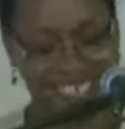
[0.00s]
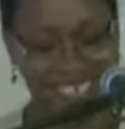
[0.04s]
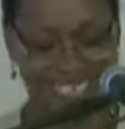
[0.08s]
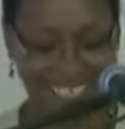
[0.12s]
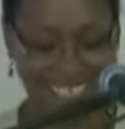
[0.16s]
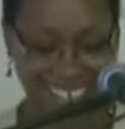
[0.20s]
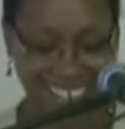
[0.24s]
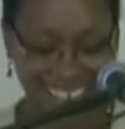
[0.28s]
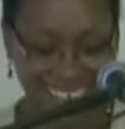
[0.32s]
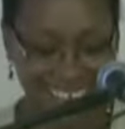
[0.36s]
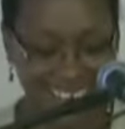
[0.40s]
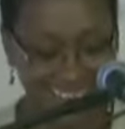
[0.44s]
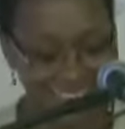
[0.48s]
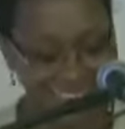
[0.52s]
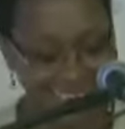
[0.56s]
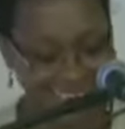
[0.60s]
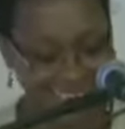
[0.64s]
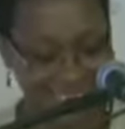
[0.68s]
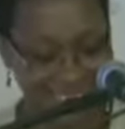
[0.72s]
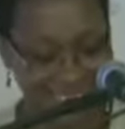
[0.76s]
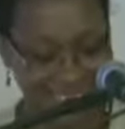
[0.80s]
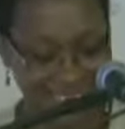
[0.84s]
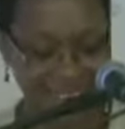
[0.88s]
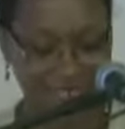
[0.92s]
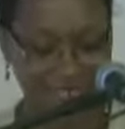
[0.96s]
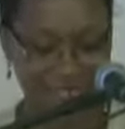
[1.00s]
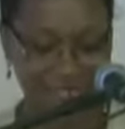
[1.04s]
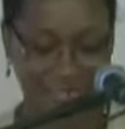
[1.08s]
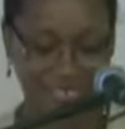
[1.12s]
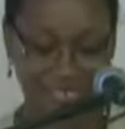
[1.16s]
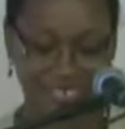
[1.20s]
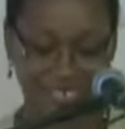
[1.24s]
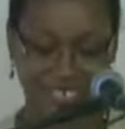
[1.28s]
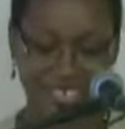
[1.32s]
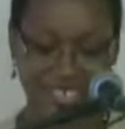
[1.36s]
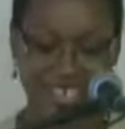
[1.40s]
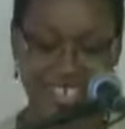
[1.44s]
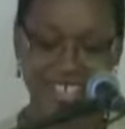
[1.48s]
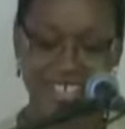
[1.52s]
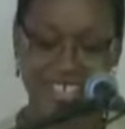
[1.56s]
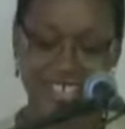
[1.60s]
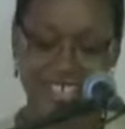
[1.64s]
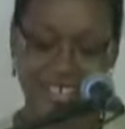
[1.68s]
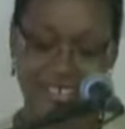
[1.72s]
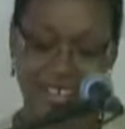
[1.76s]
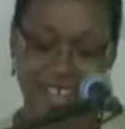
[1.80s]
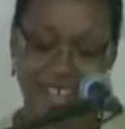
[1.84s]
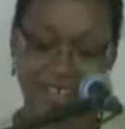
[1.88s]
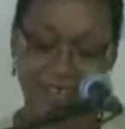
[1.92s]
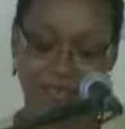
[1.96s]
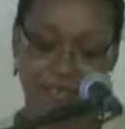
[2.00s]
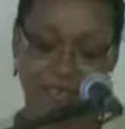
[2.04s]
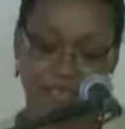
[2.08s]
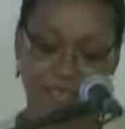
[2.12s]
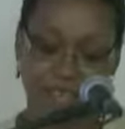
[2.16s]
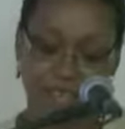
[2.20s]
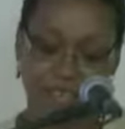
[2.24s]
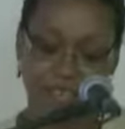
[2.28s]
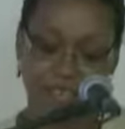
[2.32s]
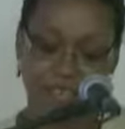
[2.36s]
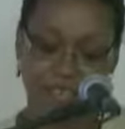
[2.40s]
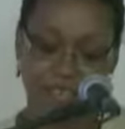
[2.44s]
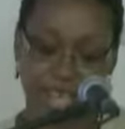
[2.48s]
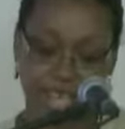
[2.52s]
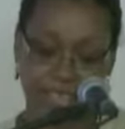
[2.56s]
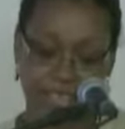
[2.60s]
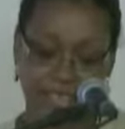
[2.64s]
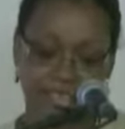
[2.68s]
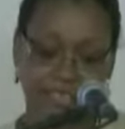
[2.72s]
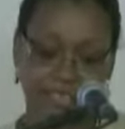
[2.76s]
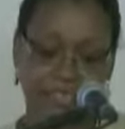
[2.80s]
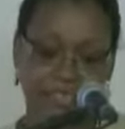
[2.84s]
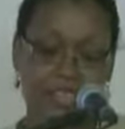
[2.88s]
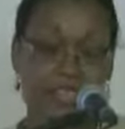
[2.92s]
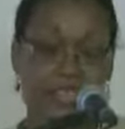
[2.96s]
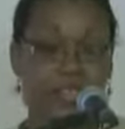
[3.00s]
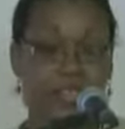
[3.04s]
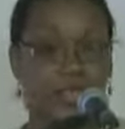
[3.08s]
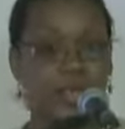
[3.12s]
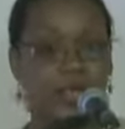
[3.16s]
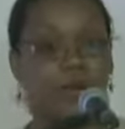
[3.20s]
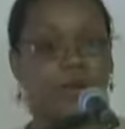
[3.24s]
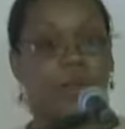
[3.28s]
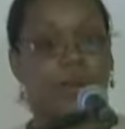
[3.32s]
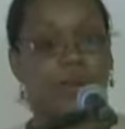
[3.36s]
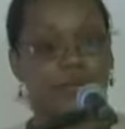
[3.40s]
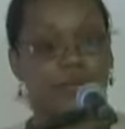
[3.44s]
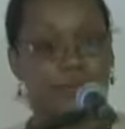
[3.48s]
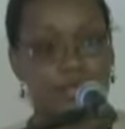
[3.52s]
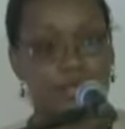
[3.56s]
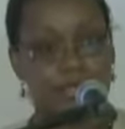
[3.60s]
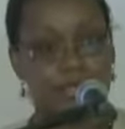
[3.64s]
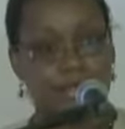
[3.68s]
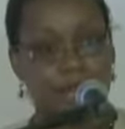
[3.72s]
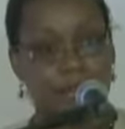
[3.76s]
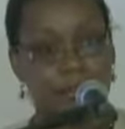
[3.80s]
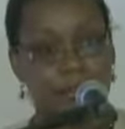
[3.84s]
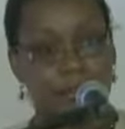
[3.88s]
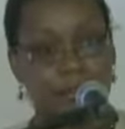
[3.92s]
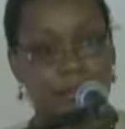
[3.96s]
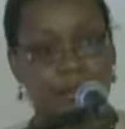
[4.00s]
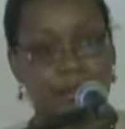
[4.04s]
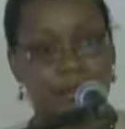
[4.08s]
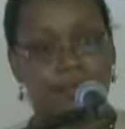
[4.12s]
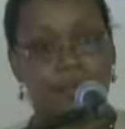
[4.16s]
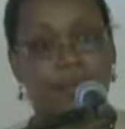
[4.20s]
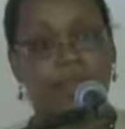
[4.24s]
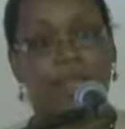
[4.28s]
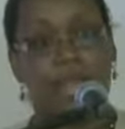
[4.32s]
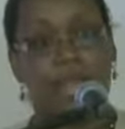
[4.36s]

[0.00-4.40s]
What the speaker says: you'll get it next time around. So I find that certainly they're quite receptive